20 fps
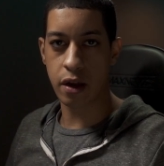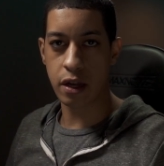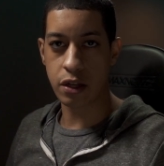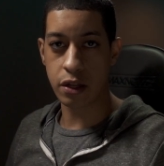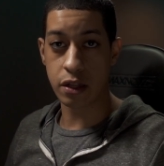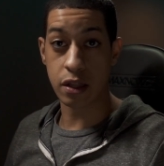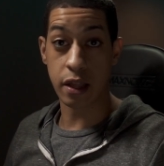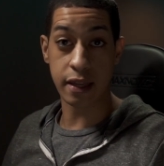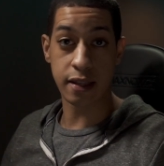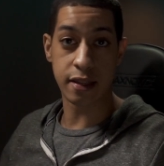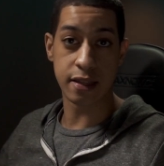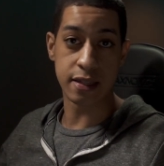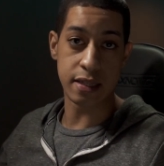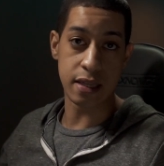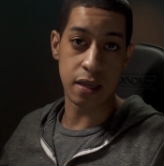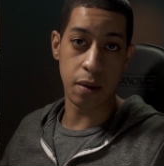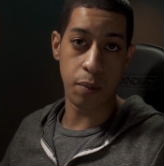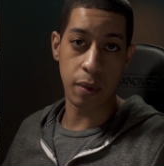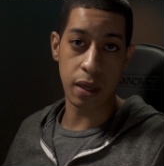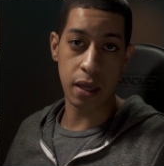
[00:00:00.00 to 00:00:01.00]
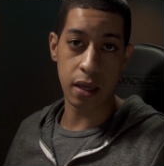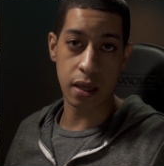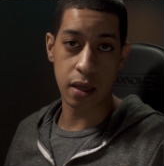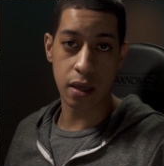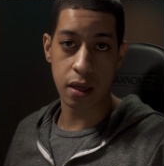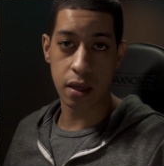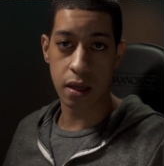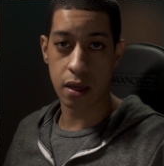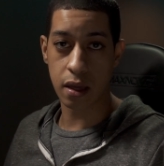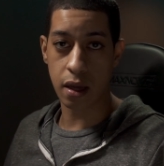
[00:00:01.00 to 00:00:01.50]
grade you'd like to see
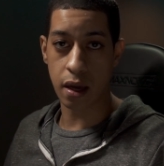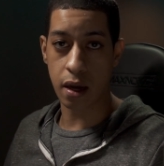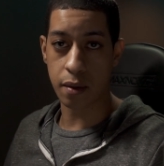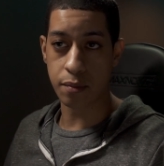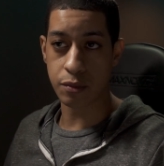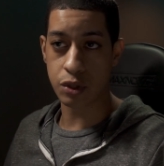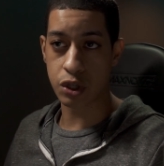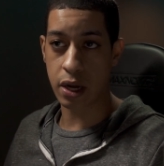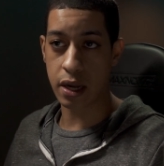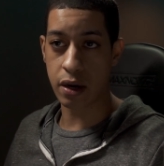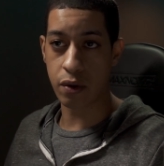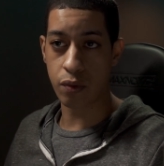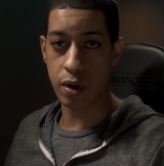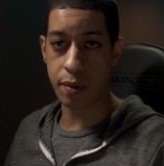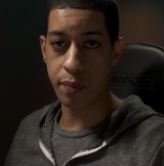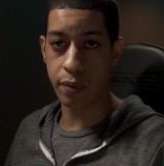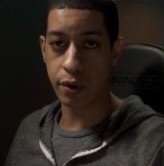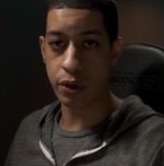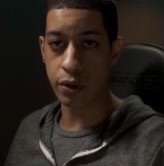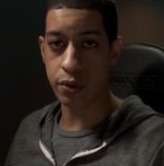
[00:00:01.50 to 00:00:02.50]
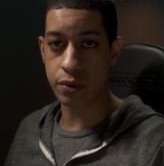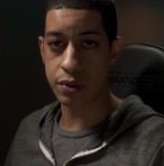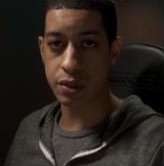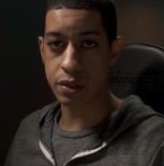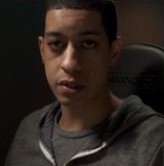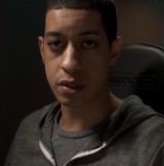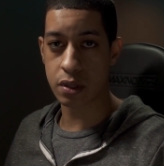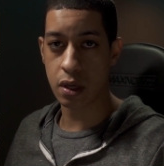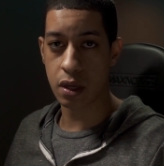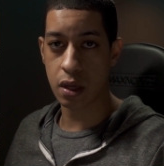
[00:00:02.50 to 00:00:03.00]
me um, try to
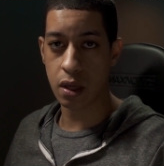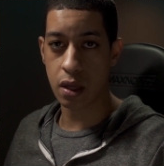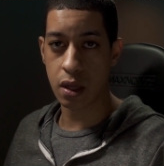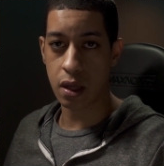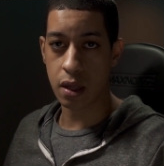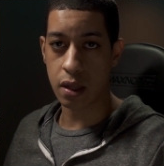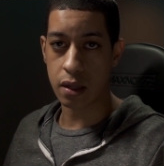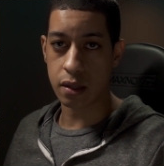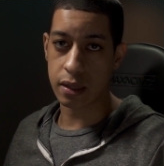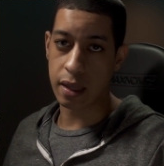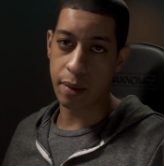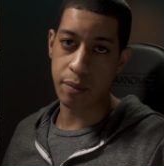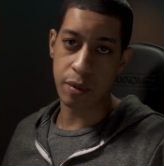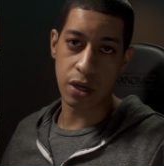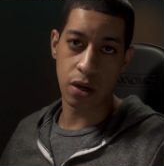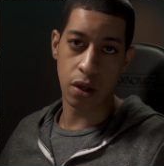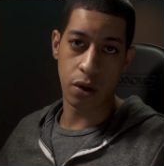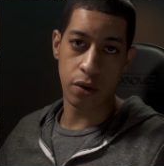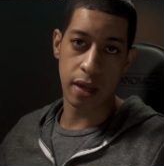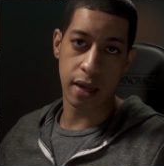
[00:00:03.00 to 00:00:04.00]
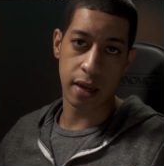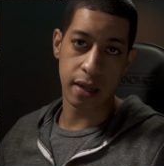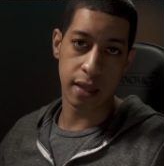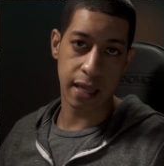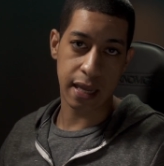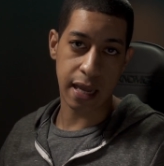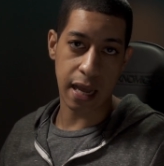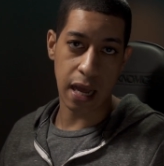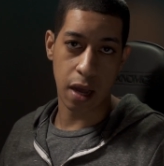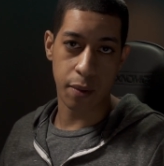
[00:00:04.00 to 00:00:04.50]
reproduce, let me know down
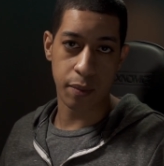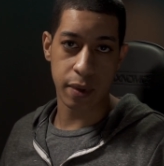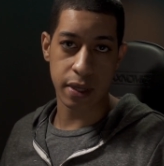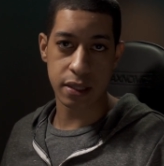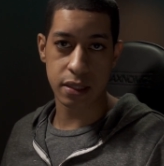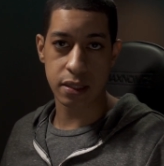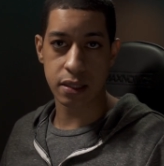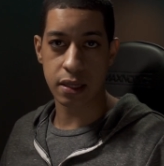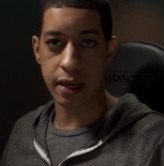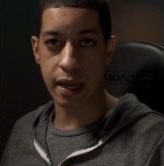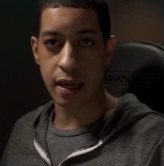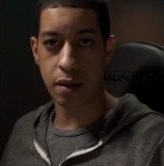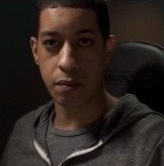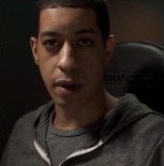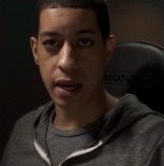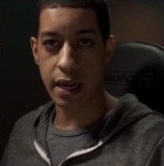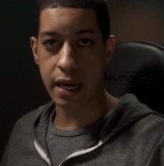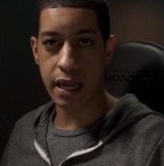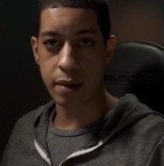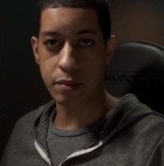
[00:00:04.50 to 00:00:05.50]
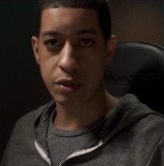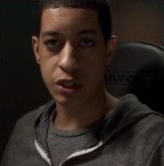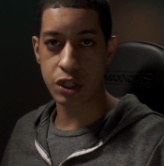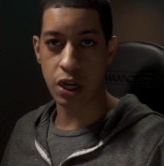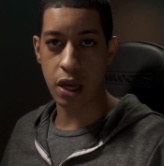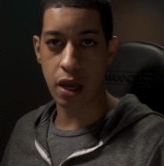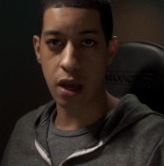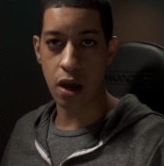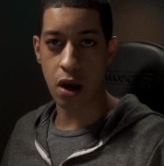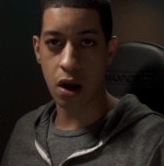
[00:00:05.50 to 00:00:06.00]
in the comments. Again, my name's
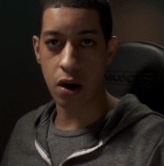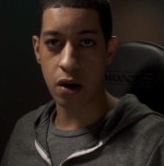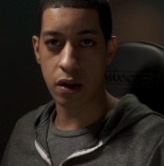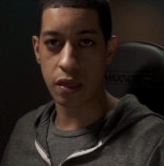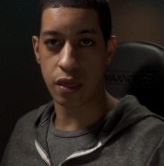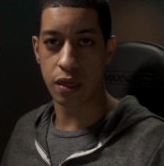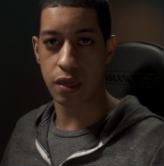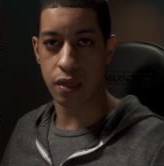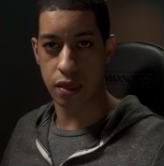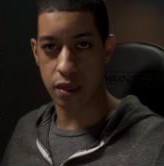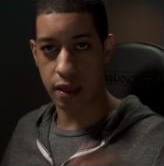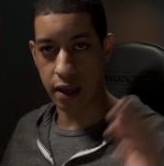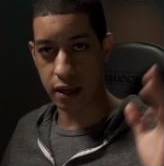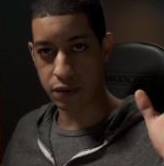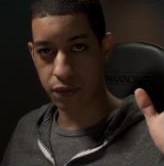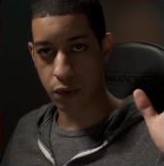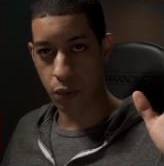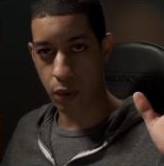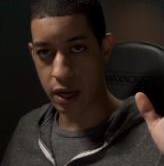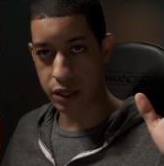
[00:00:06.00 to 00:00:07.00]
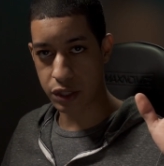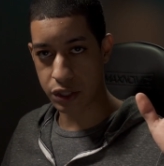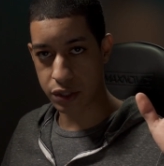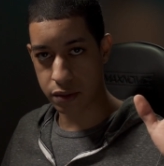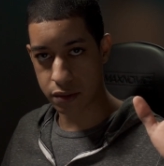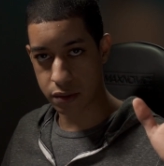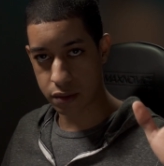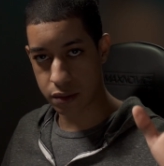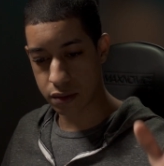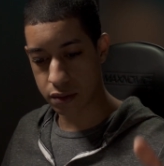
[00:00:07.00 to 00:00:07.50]
JR, and thanks for
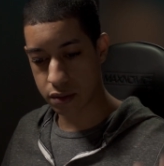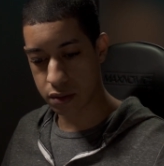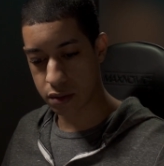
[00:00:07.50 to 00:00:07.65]
watching.